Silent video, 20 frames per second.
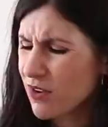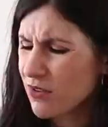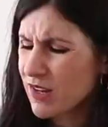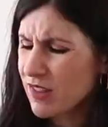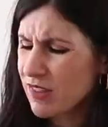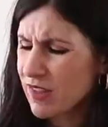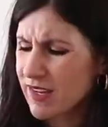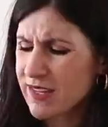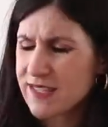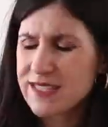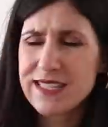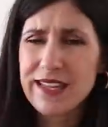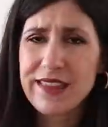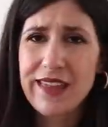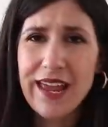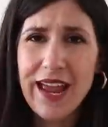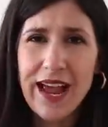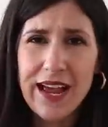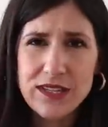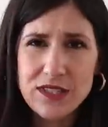the only thing is that
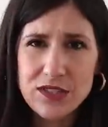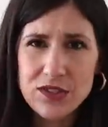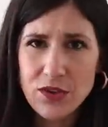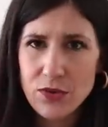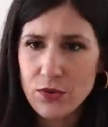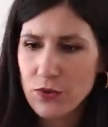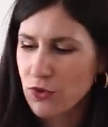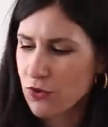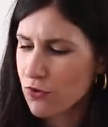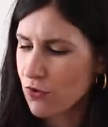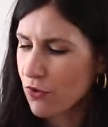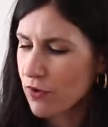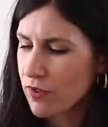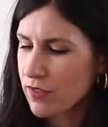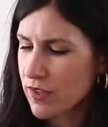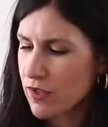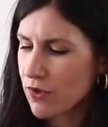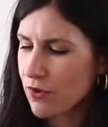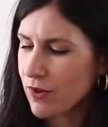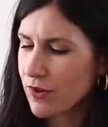they are so
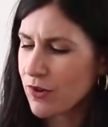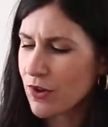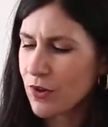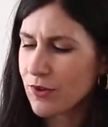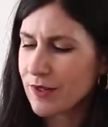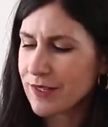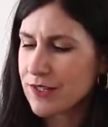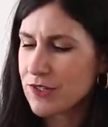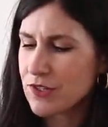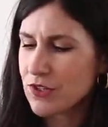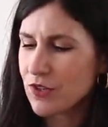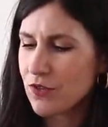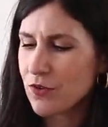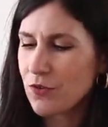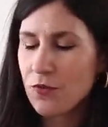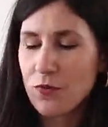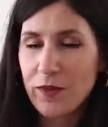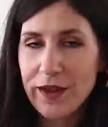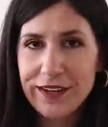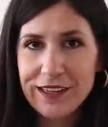short that you can only
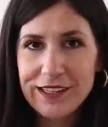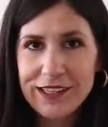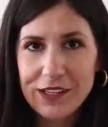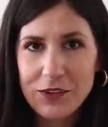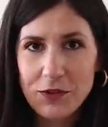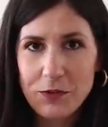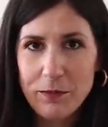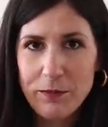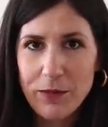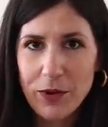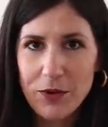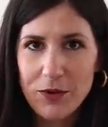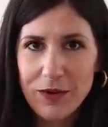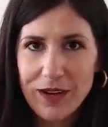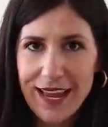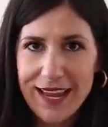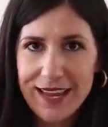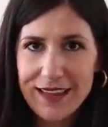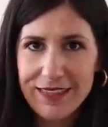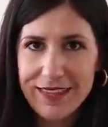do one little bow
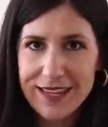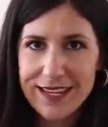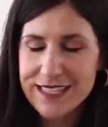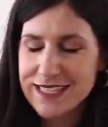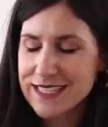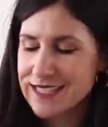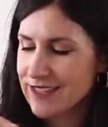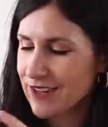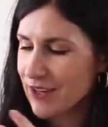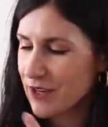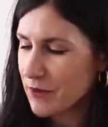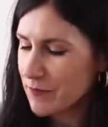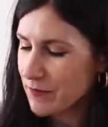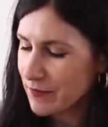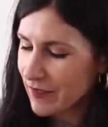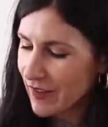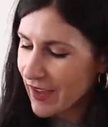like this so